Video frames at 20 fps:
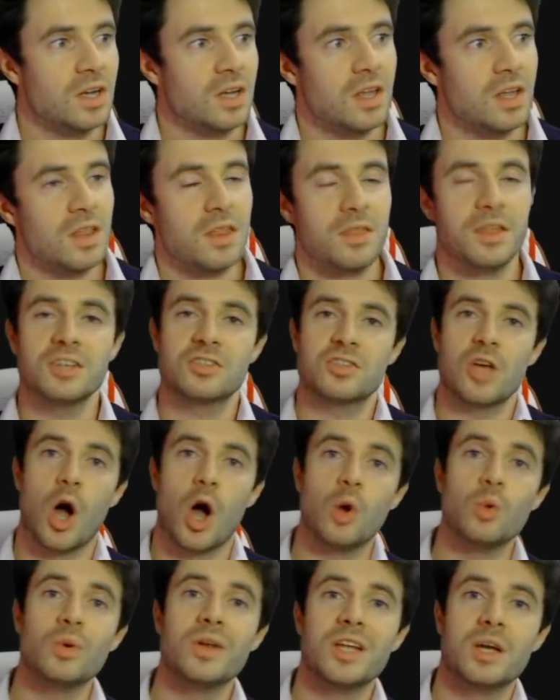This
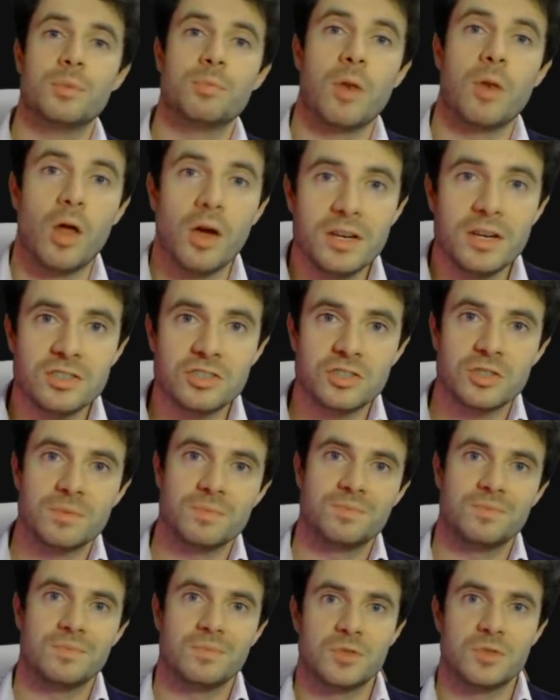only applies
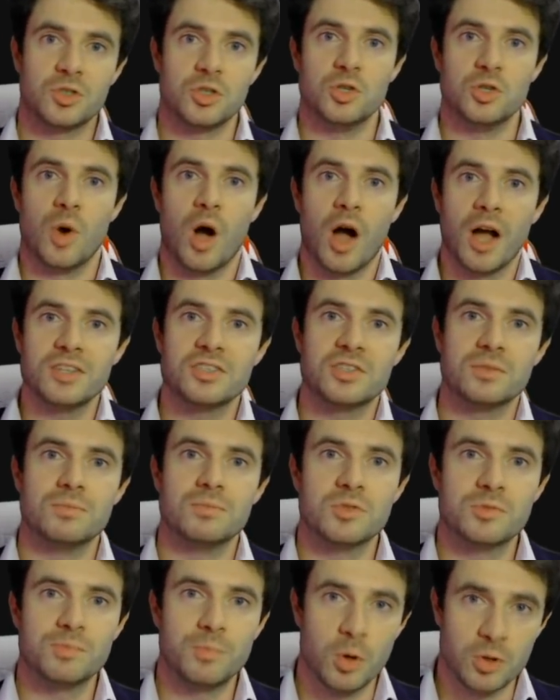to
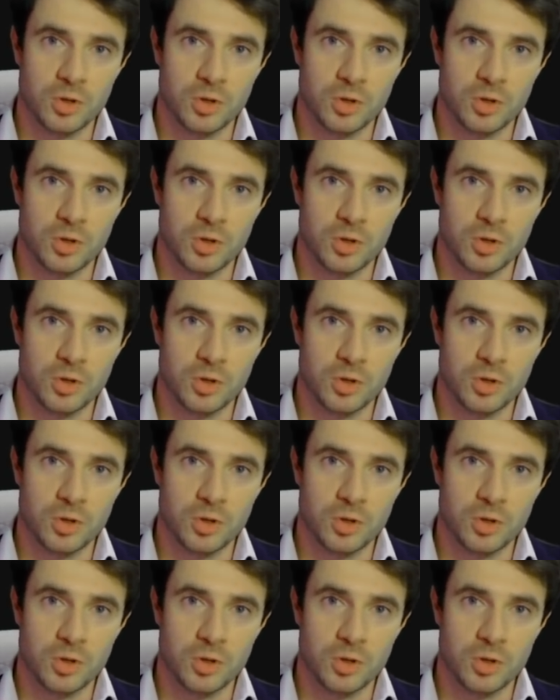items put